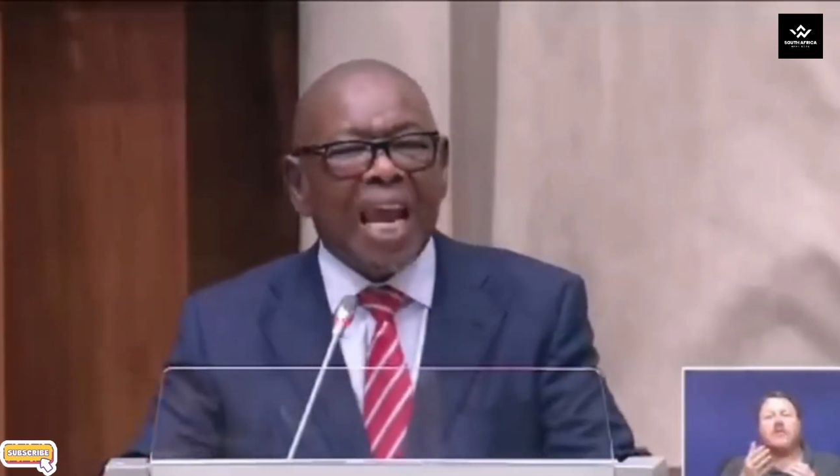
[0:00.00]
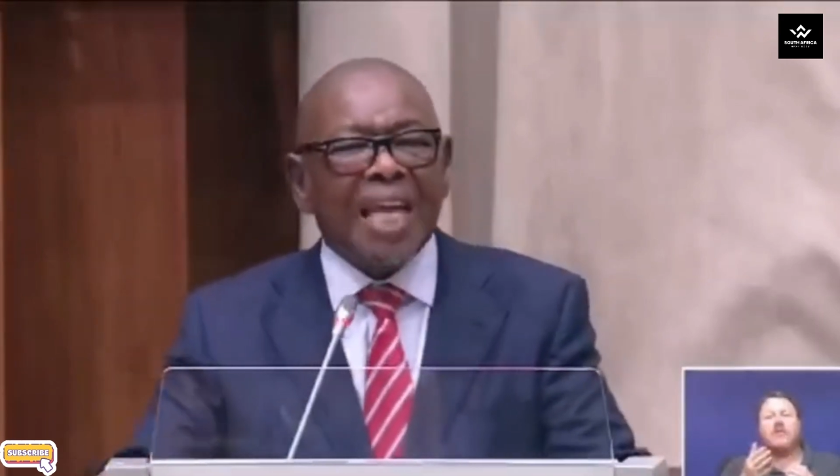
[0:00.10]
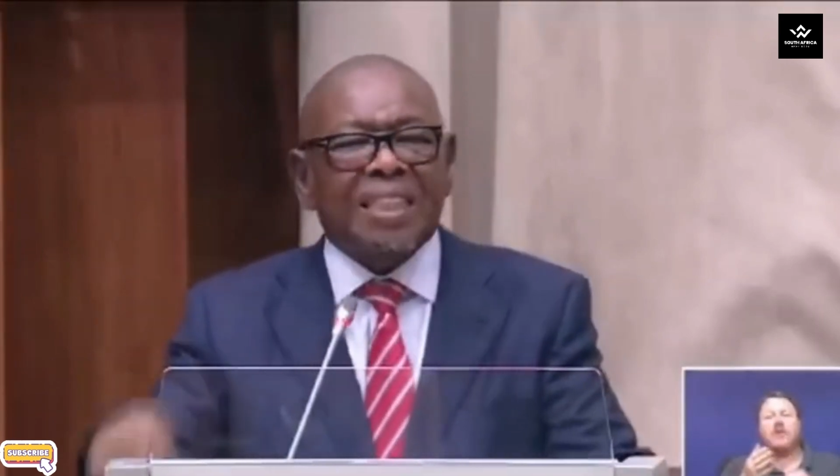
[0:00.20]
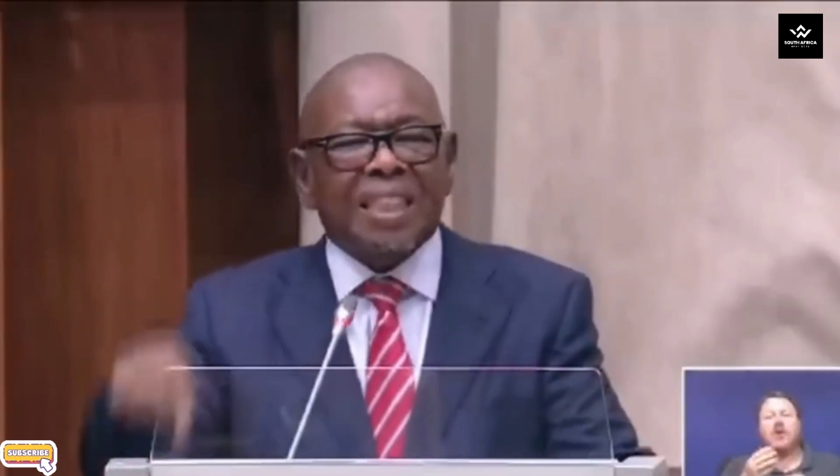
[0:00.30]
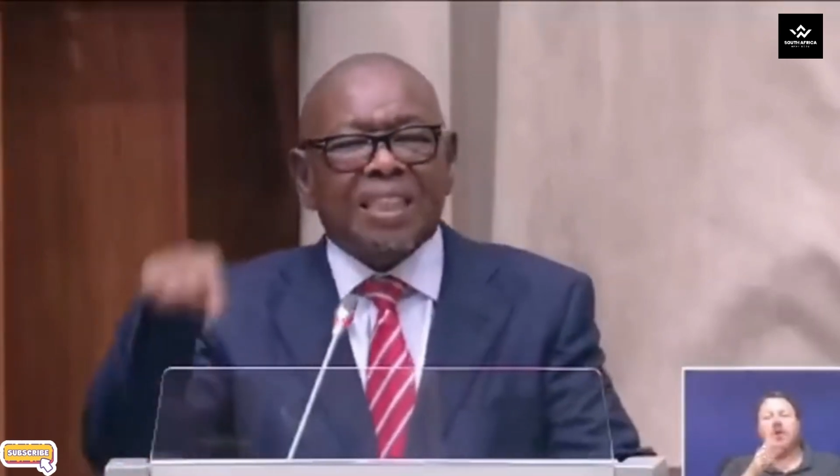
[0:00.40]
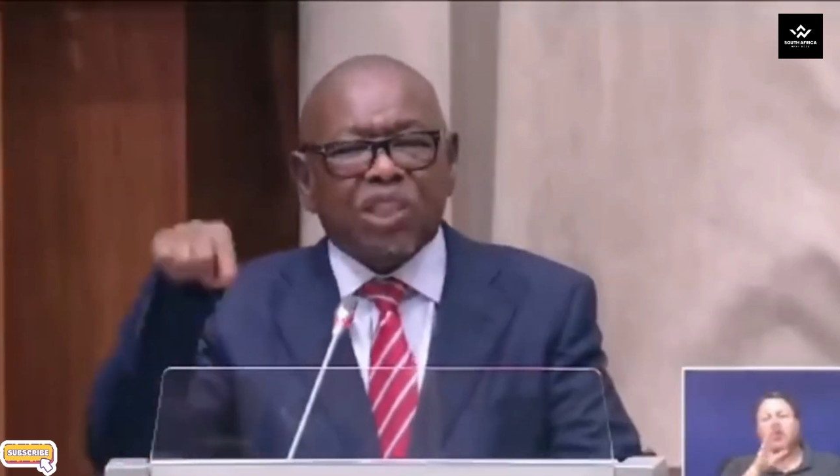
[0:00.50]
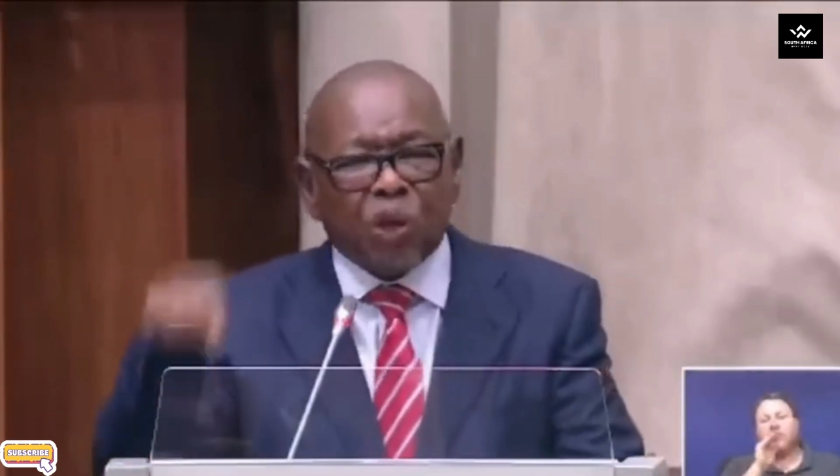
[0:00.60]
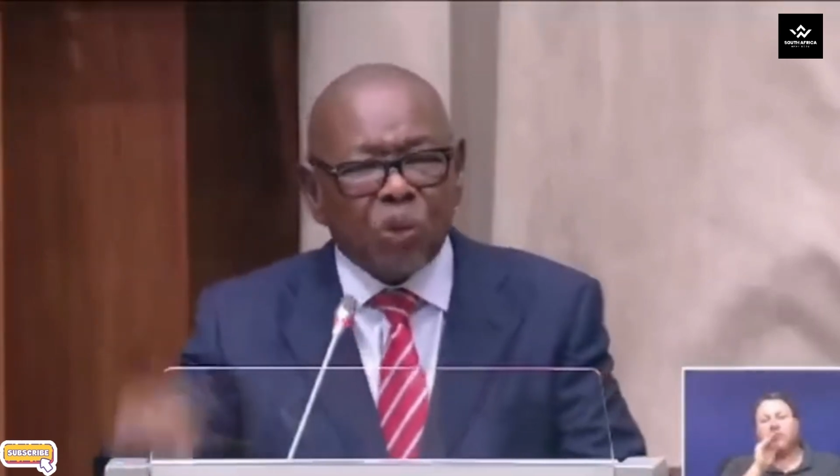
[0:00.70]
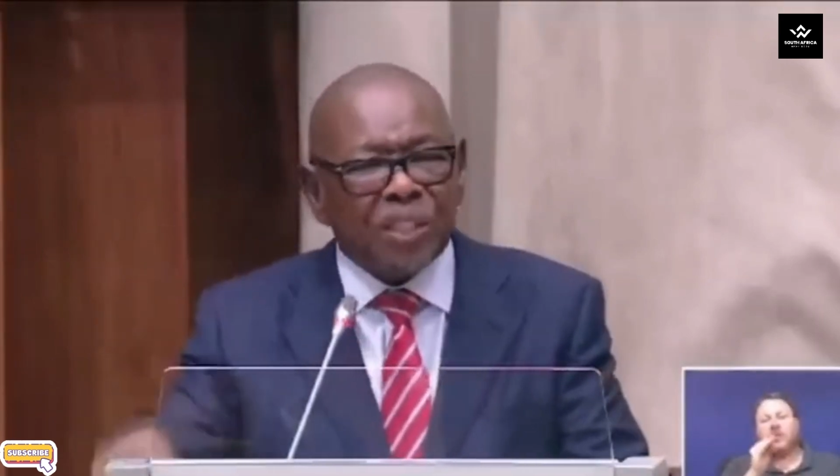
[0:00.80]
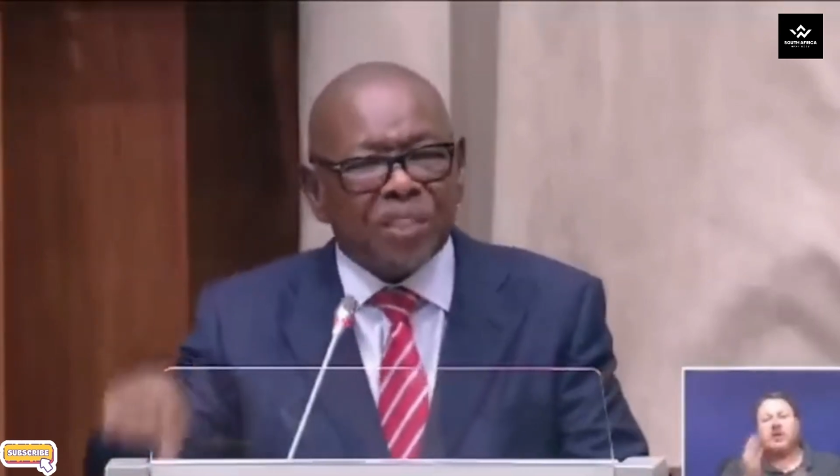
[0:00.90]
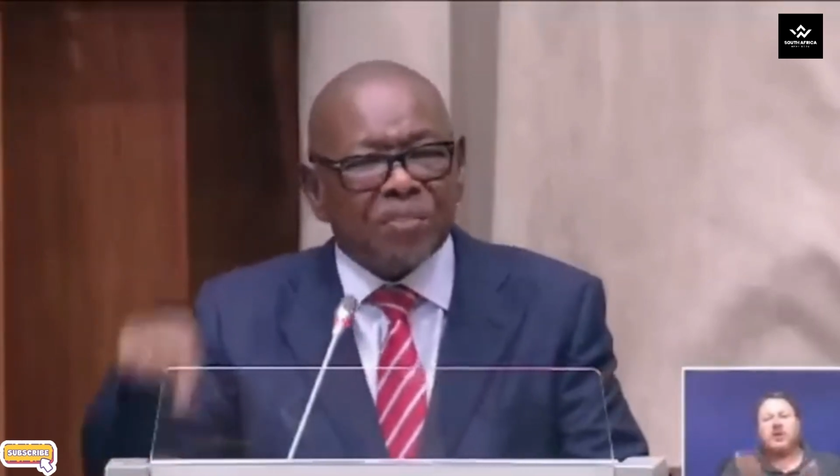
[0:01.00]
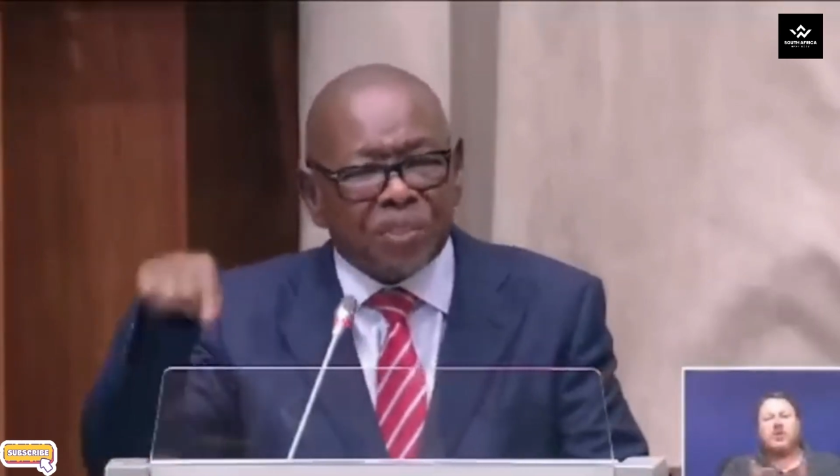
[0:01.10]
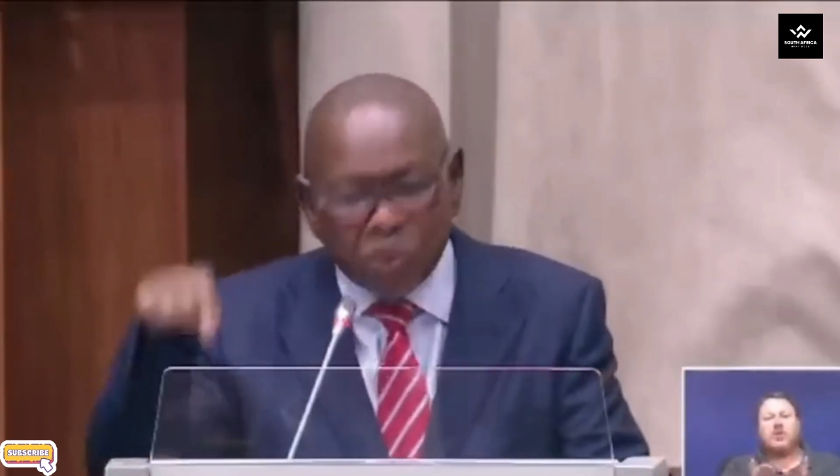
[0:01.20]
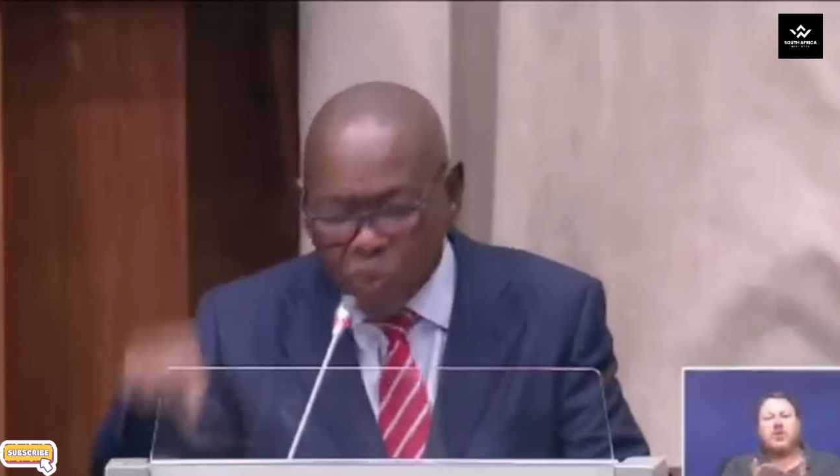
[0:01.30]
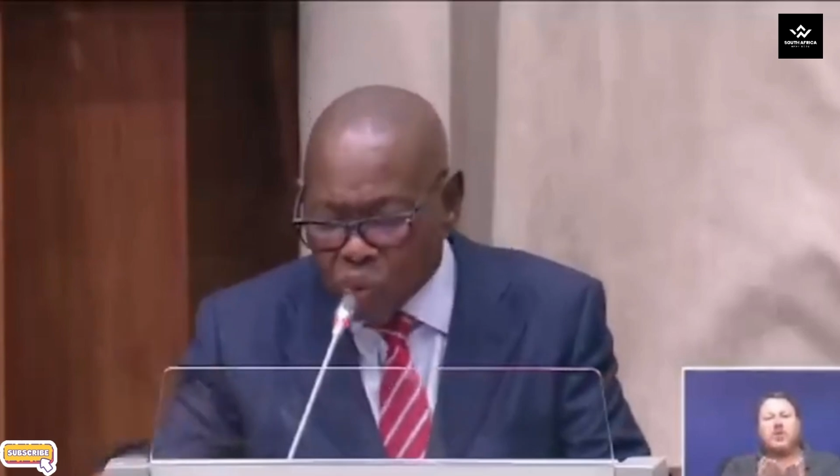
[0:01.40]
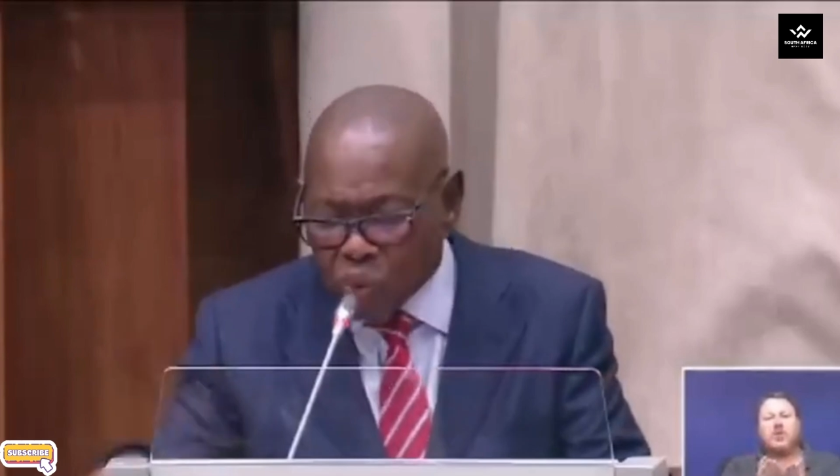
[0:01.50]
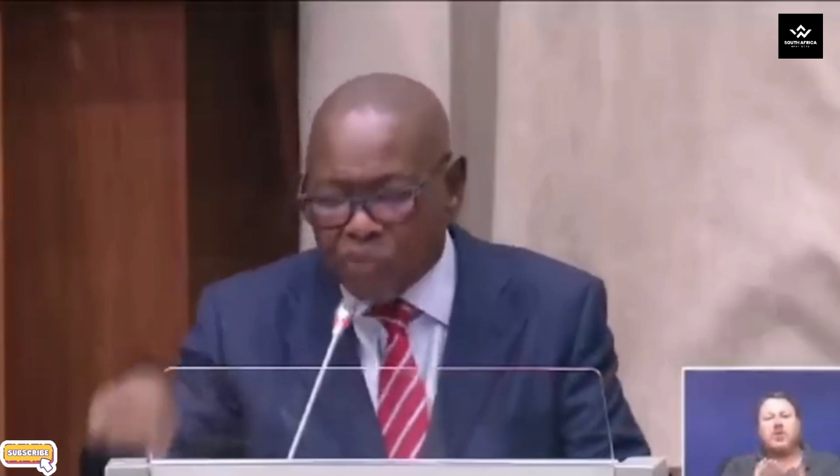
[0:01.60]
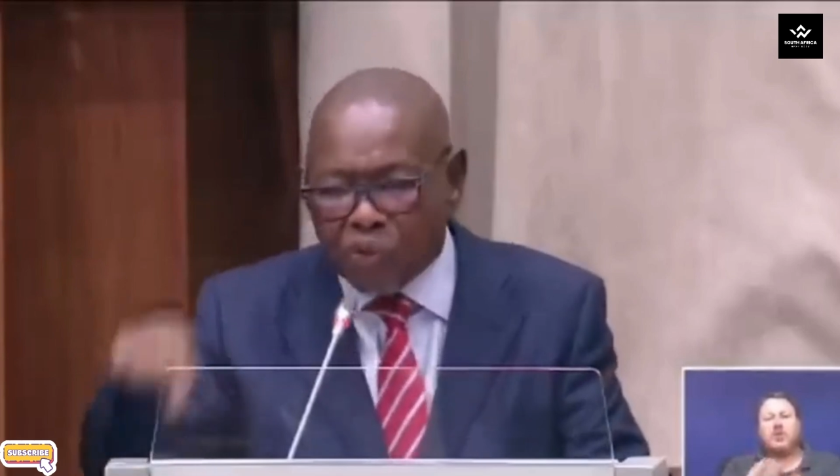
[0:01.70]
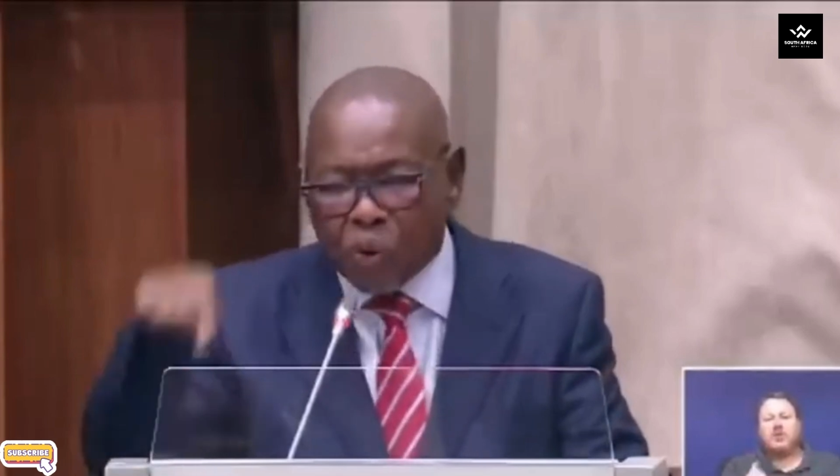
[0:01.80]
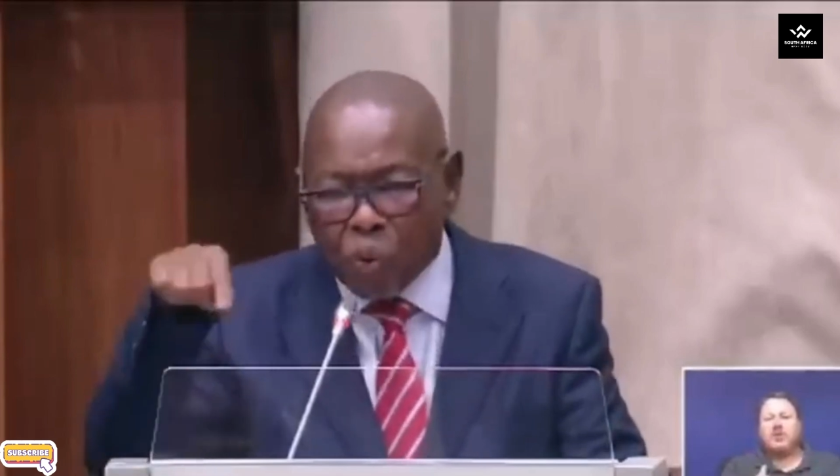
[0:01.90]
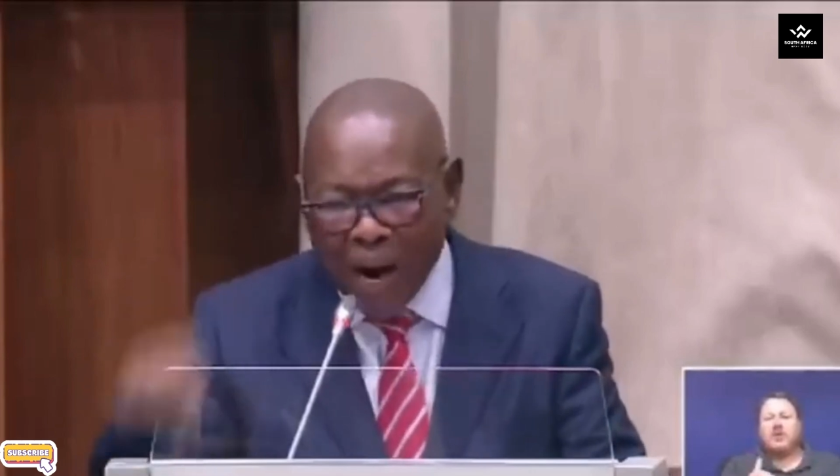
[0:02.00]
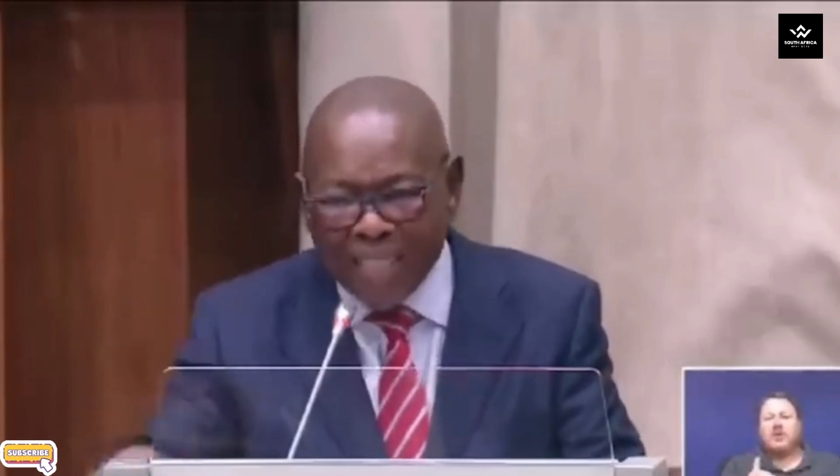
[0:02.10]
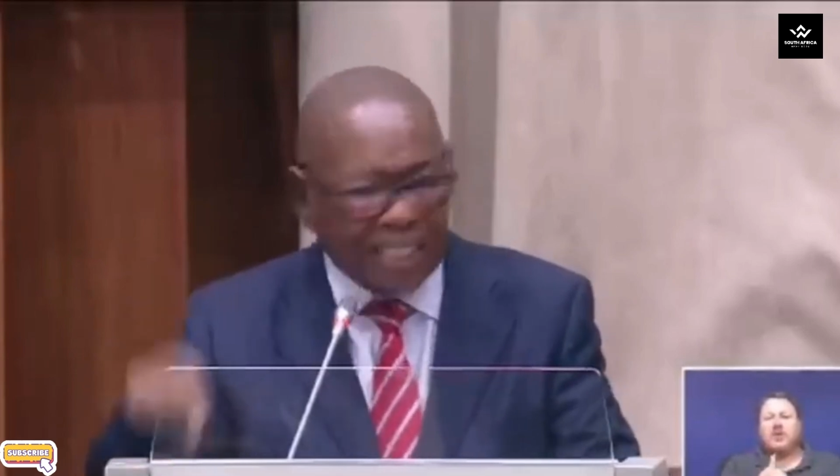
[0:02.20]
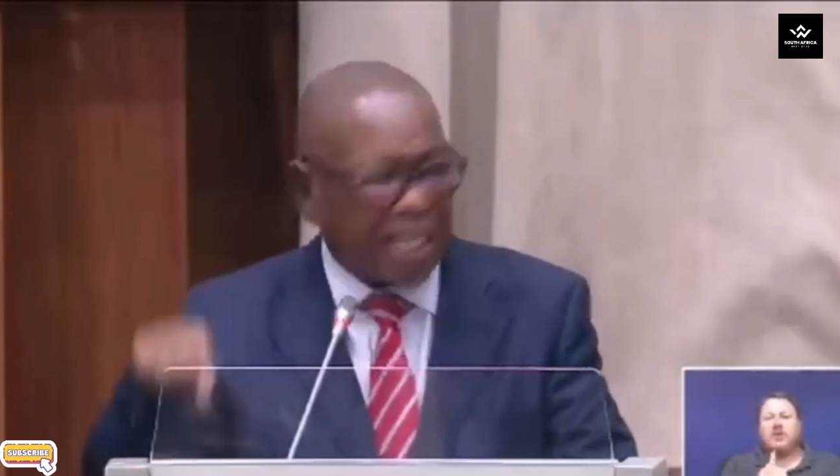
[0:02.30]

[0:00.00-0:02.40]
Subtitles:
as exclusive schools for white